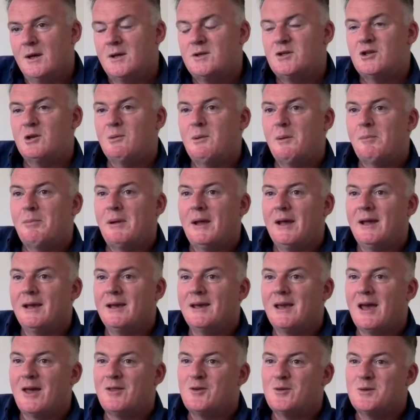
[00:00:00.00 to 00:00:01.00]
So you're playing
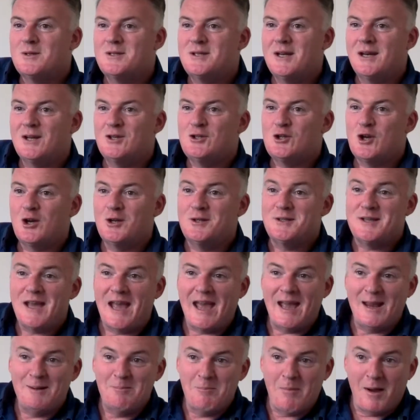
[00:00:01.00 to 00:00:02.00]
Catherine Zeta-Jones
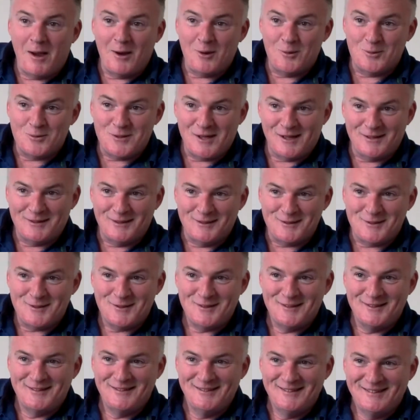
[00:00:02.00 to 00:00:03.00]
and Michael Douglas.
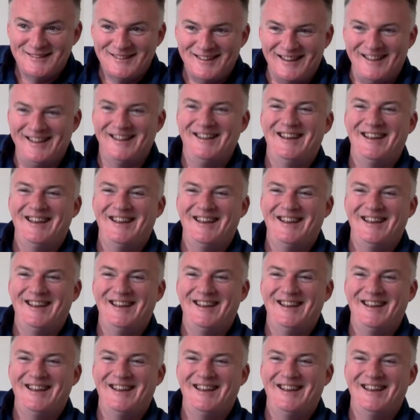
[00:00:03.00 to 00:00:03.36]
Both.